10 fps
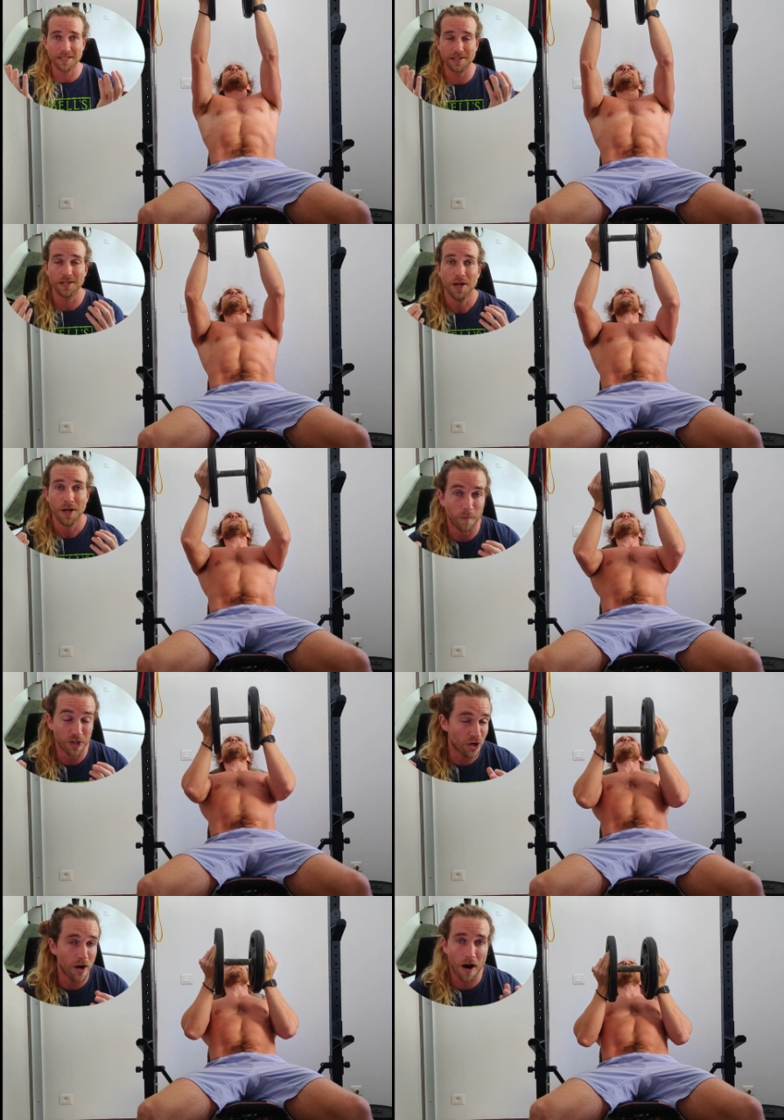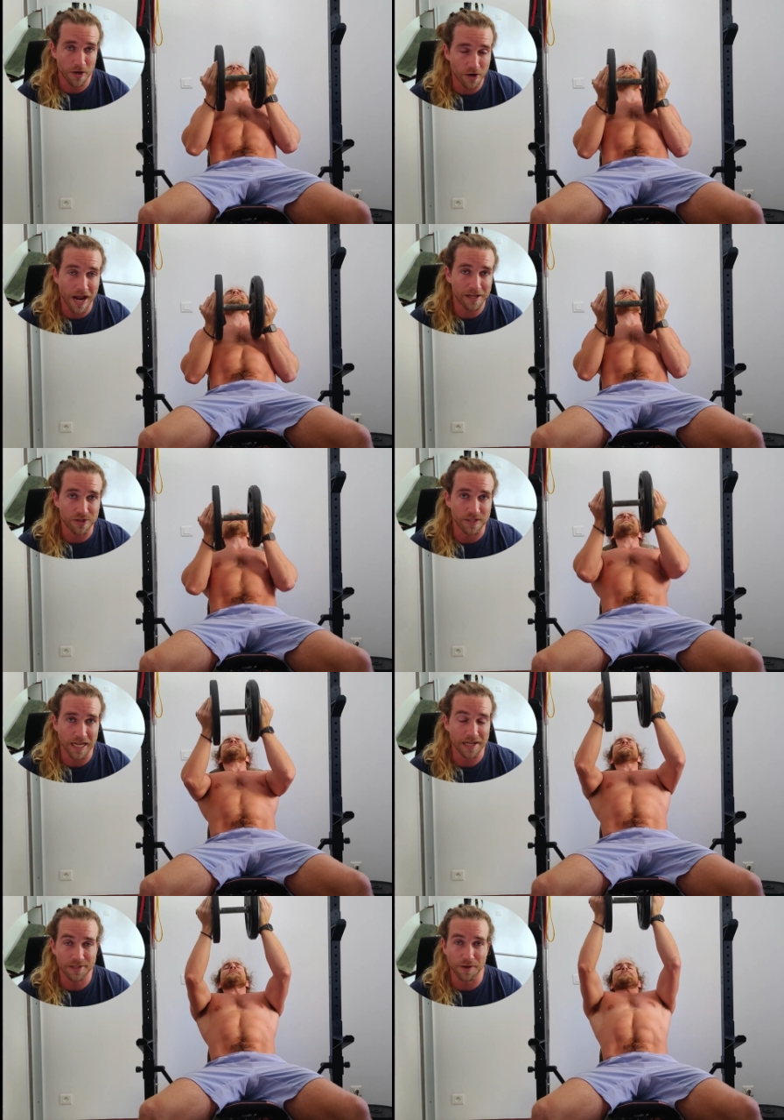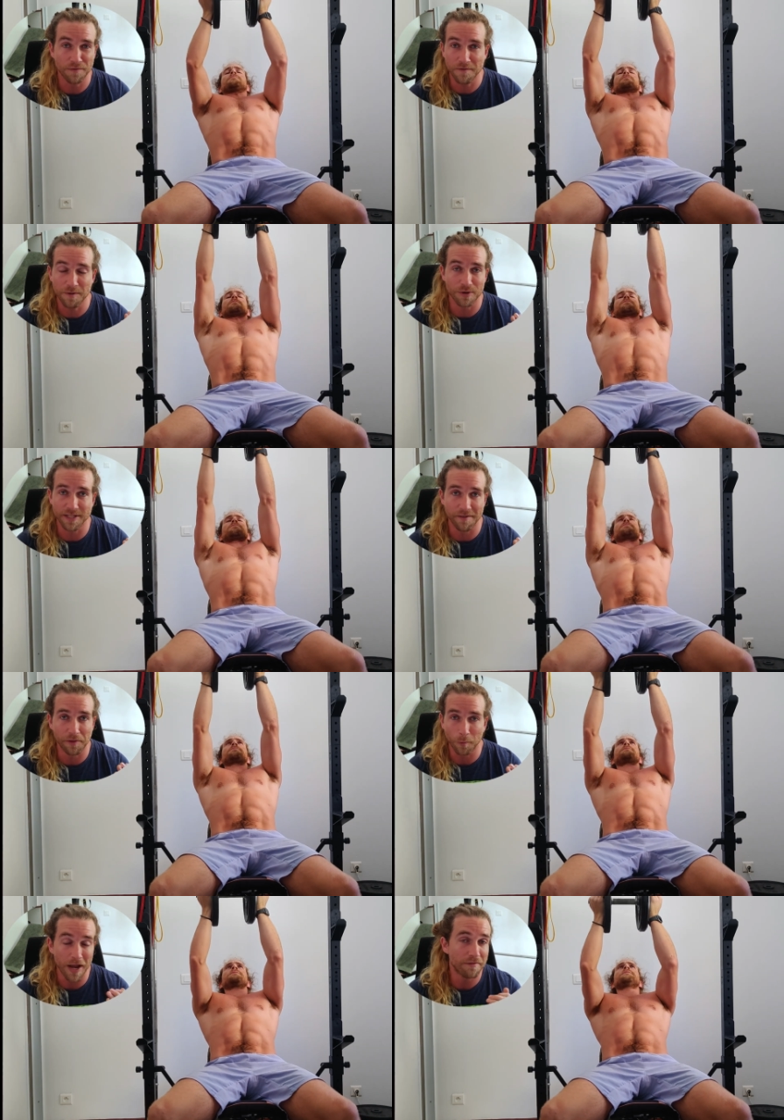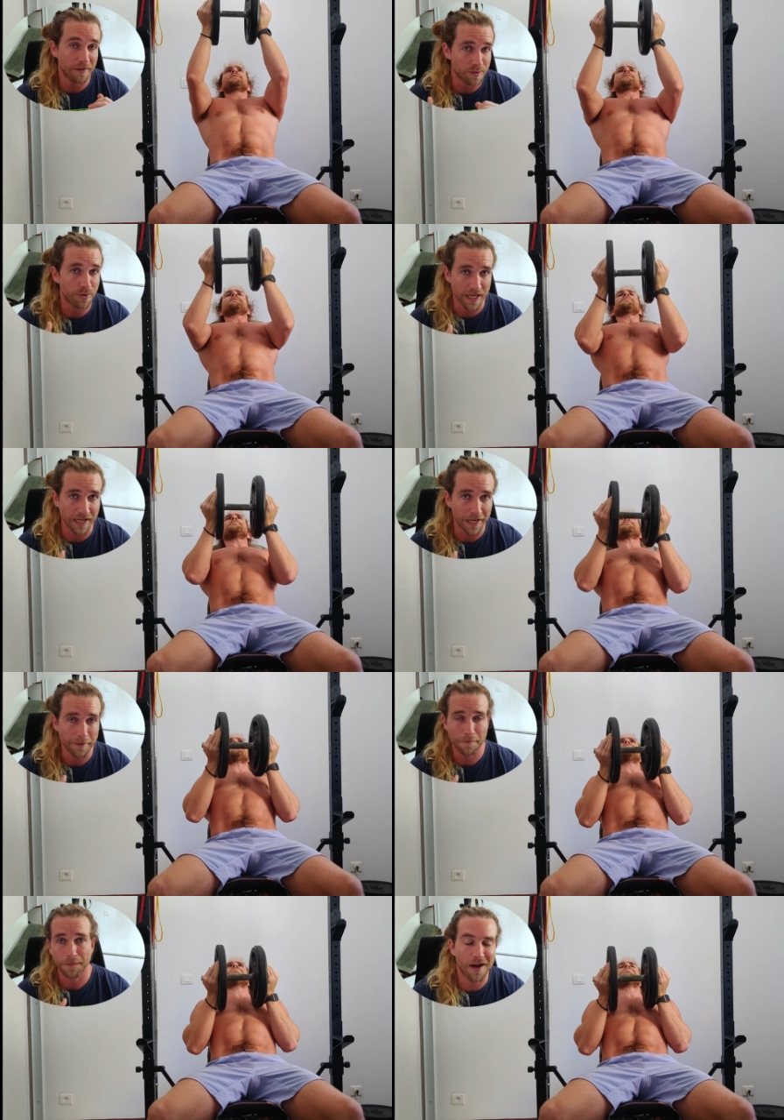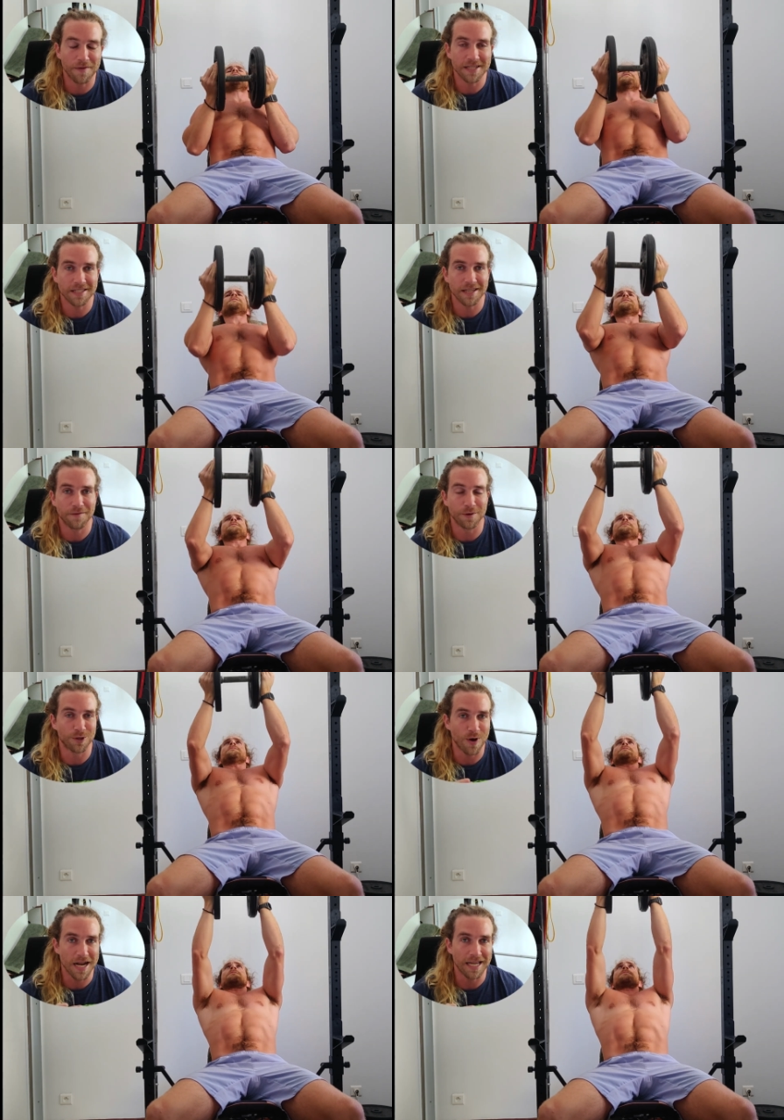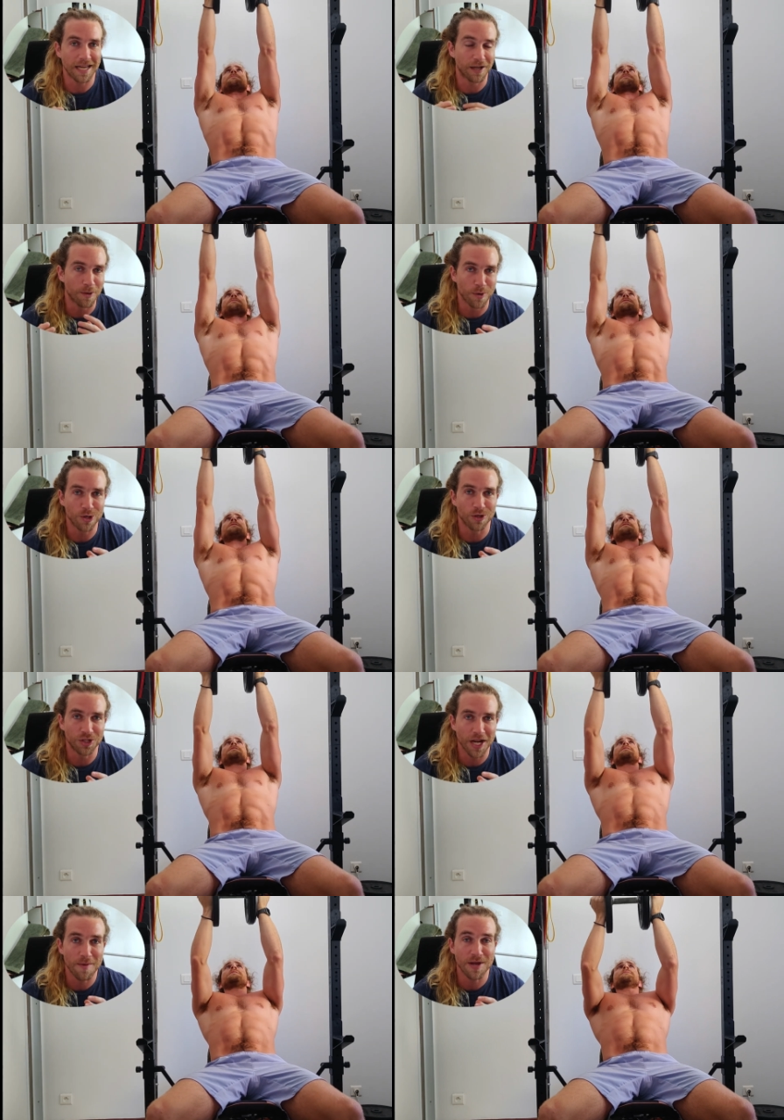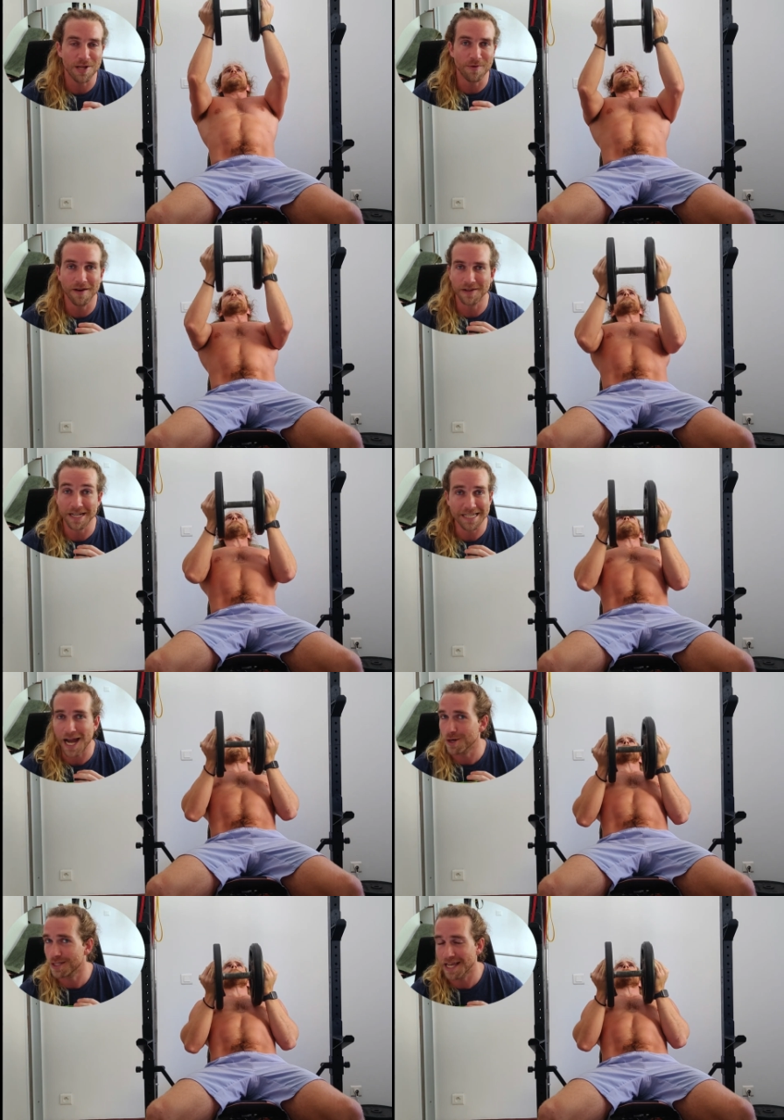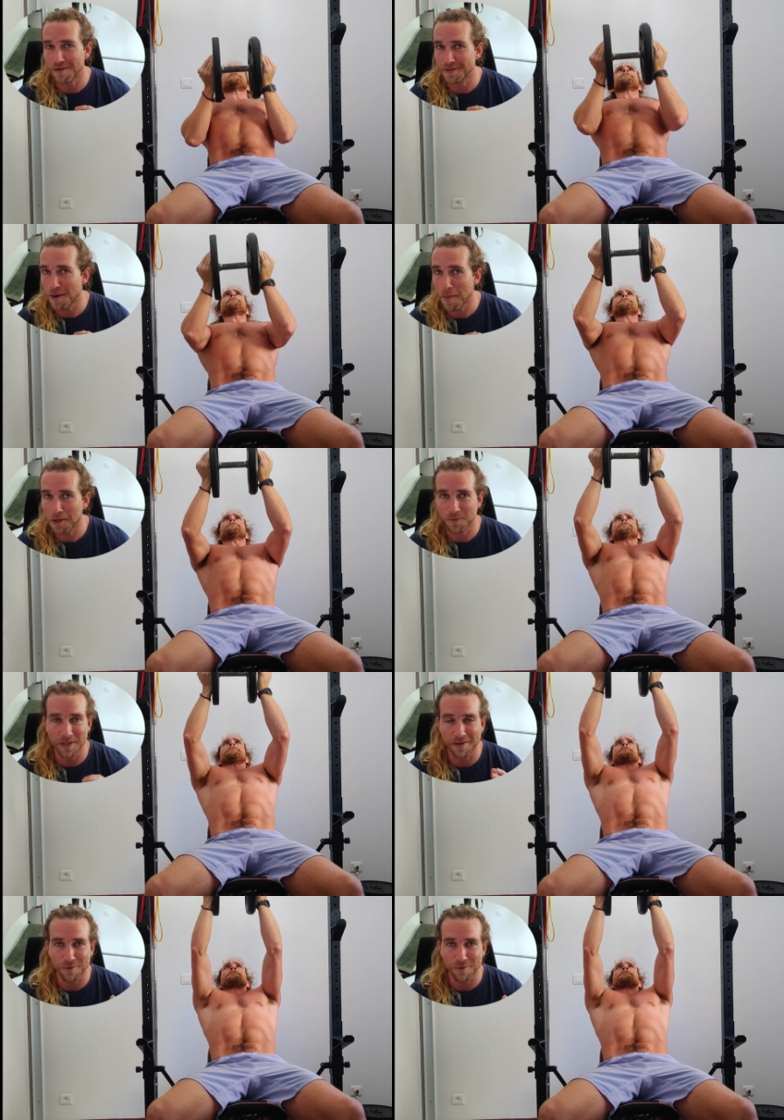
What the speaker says: presses, which are a harder exercise. So 50% of the weight feels pretty good. Obviously, if you're training at a commercial gym and you have an entire set of dumbbells with